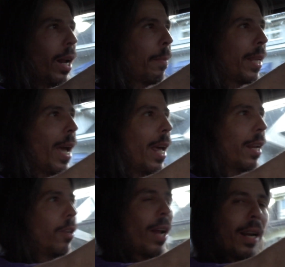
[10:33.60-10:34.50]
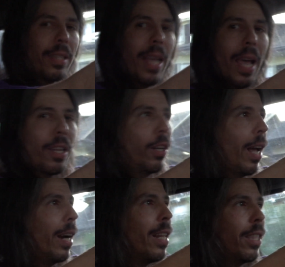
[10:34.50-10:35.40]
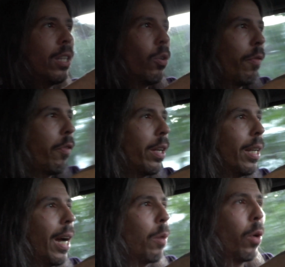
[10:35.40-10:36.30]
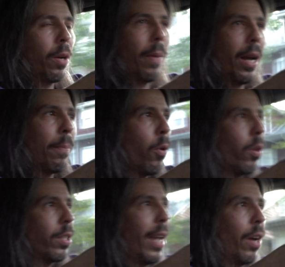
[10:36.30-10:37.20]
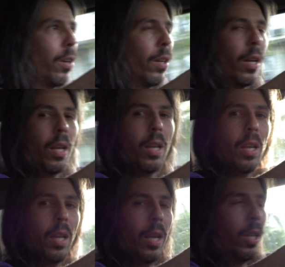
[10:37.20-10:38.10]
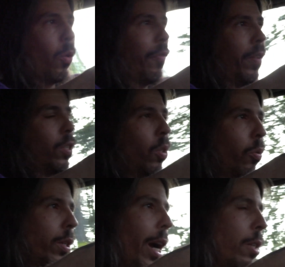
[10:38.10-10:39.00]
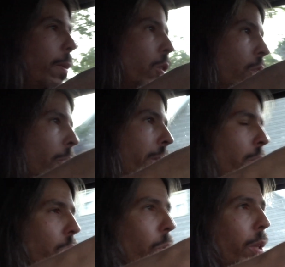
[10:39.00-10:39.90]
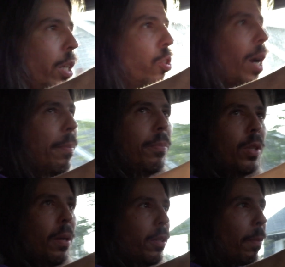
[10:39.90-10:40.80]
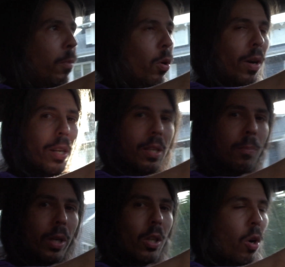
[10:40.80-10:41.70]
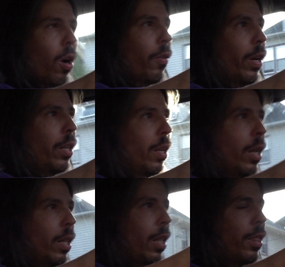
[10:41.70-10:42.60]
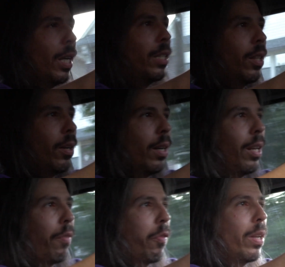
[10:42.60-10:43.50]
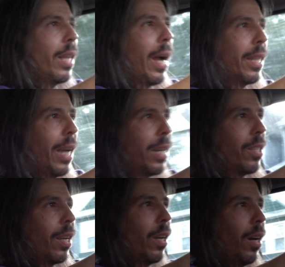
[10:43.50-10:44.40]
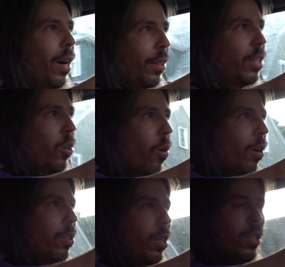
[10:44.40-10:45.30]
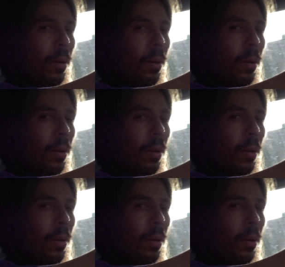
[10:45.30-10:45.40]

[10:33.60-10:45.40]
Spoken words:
a mechanic, you're not a tech, you're not anything. You're a freaking guy working behind a parts counter. And no offense to those guys, because you know what? They're just doing their job. The morons that bring the car in, that think that they're going to get a free diagnostic on these cars, is